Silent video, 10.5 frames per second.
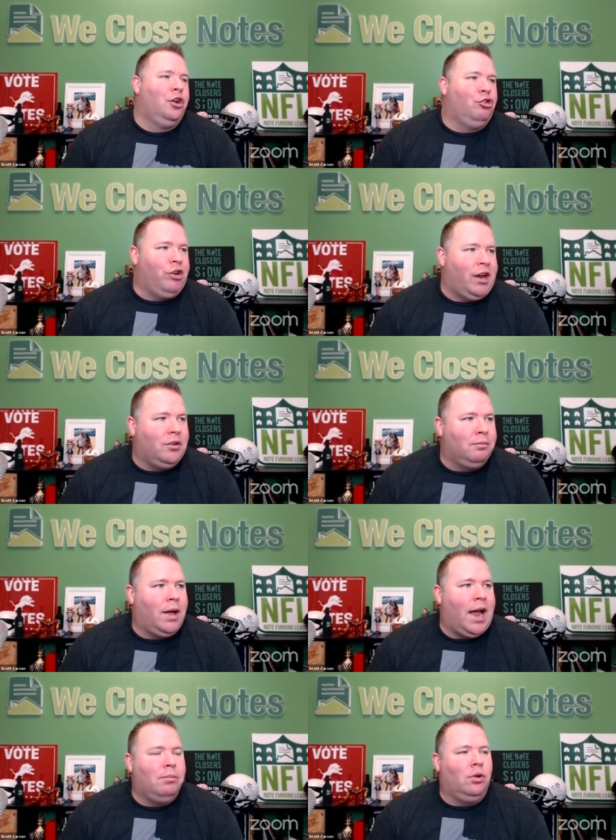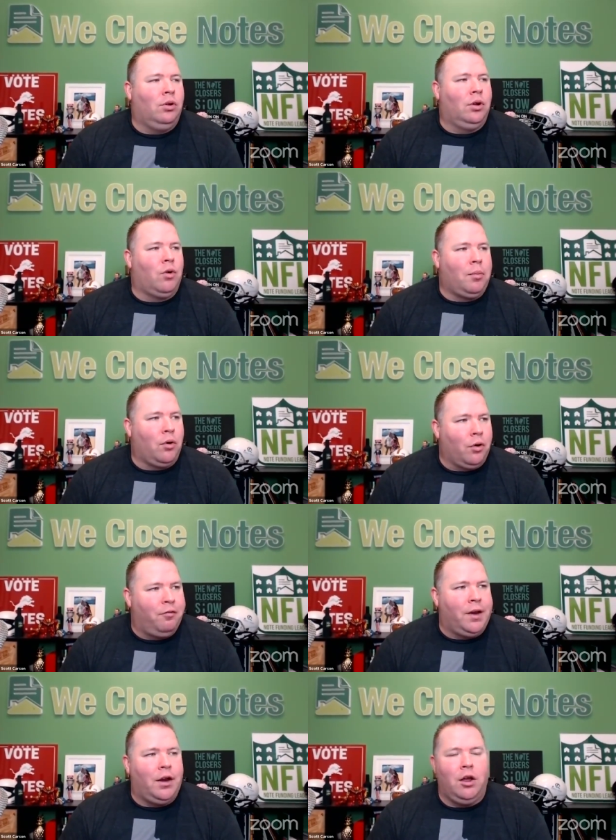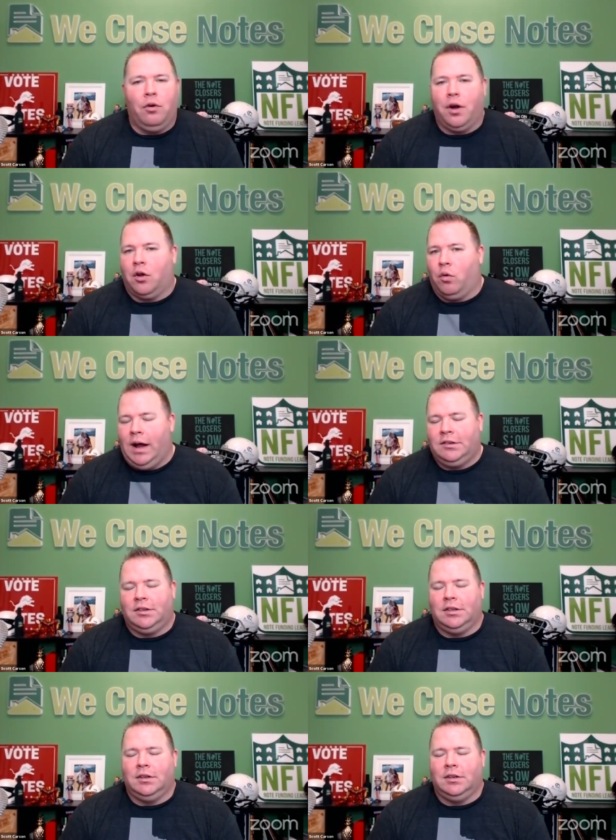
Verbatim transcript: Jason Bible and Robert Orfino and Quest.